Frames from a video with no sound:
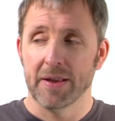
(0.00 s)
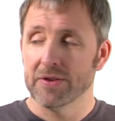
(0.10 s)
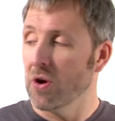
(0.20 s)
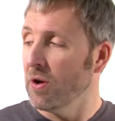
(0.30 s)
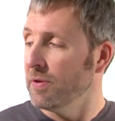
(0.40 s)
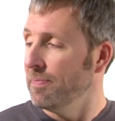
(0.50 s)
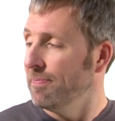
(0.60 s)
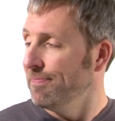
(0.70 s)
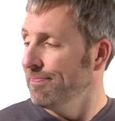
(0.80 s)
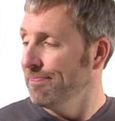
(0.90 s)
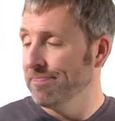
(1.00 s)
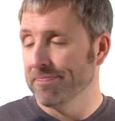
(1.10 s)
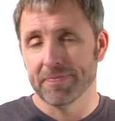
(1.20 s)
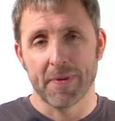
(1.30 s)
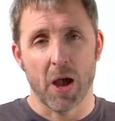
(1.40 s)
It's called
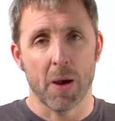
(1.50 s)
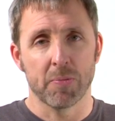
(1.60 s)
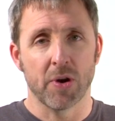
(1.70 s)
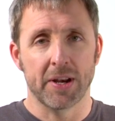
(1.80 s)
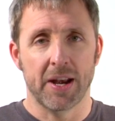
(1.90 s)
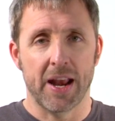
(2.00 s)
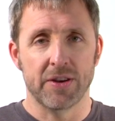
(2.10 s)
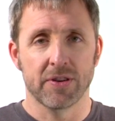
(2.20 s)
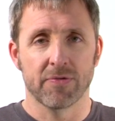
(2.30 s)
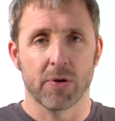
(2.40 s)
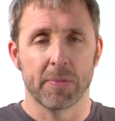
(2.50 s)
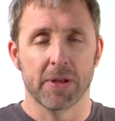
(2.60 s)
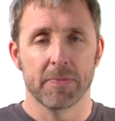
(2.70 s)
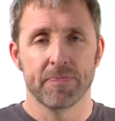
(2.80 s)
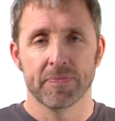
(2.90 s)
Upgraded Aging
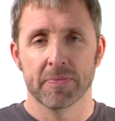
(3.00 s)
Formula.